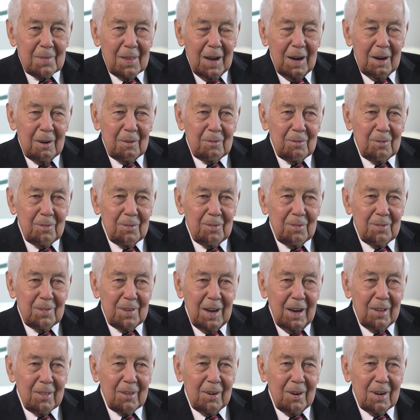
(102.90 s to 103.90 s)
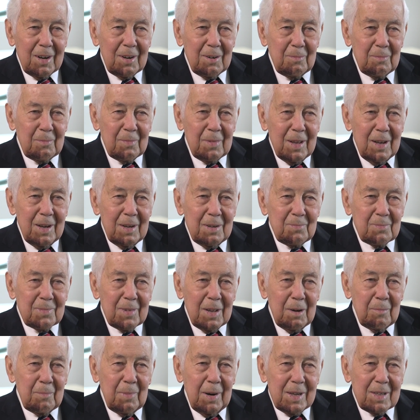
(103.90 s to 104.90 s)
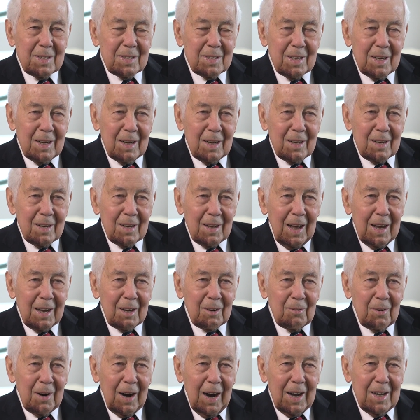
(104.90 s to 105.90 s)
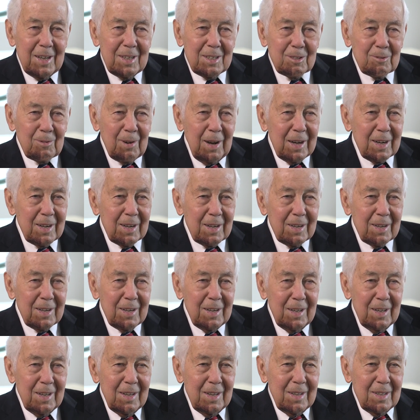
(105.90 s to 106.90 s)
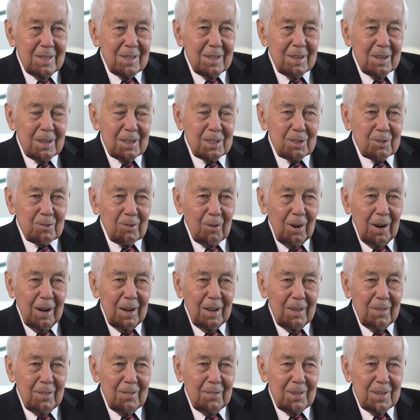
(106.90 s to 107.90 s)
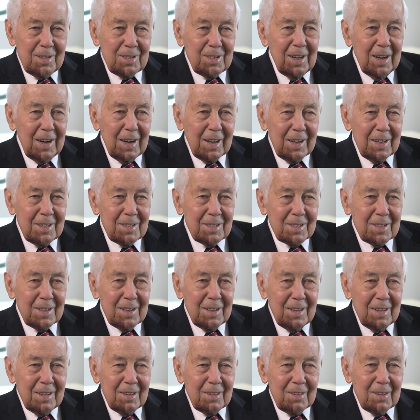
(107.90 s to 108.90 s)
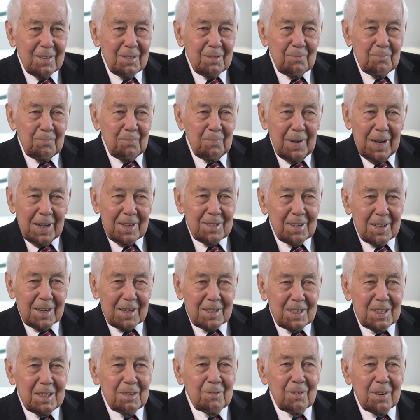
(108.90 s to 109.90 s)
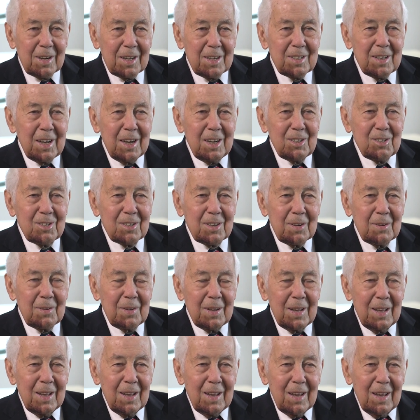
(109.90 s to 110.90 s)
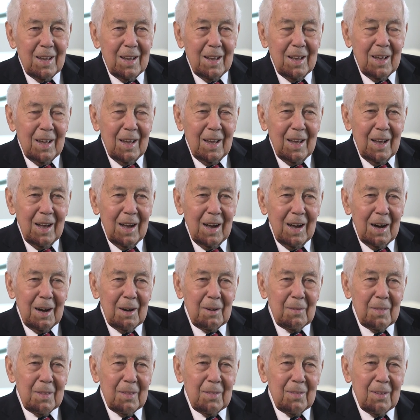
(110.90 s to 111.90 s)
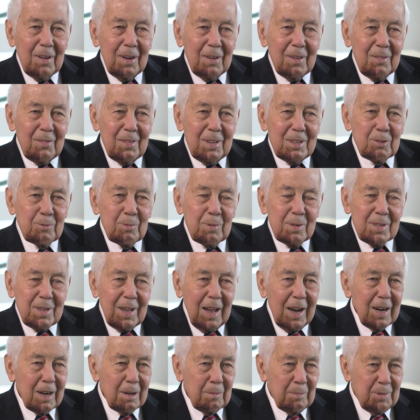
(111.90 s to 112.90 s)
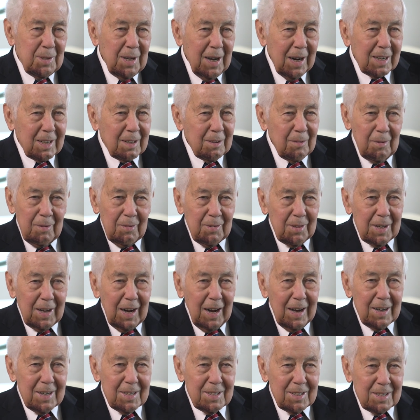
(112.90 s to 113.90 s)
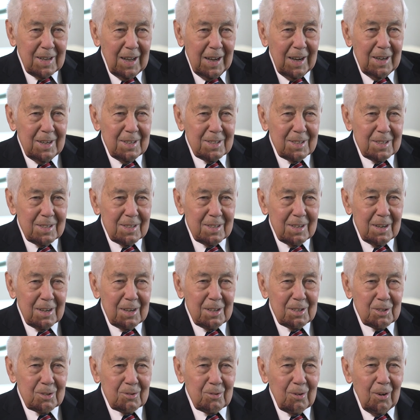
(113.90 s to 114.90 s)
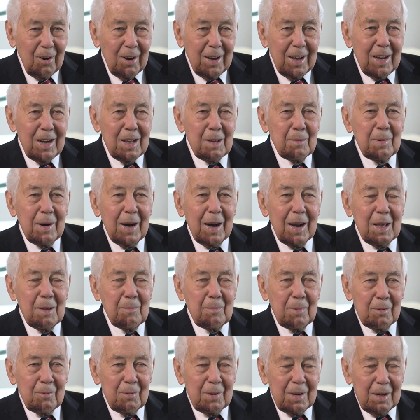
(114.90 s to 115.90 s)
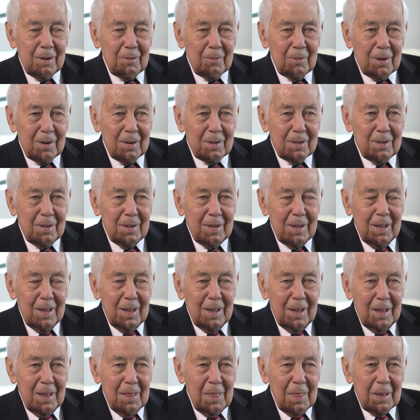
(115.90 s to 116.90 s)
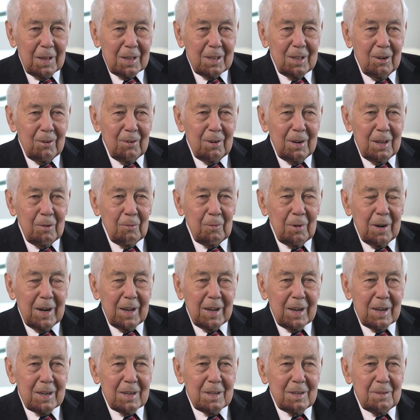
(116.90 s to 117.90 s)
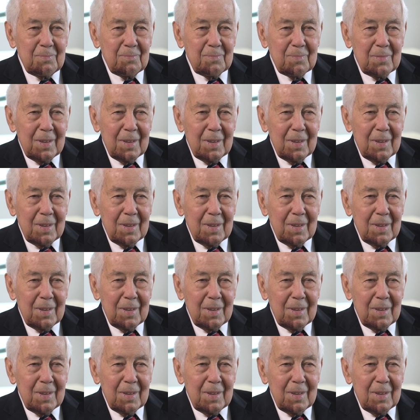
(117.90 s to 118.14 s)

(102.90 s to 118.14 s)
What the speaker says: of the other, but likewise threaten to destroy the cities, the basic civilization. This was not an objective of the United States to destroy anybody, but we were clearly wanting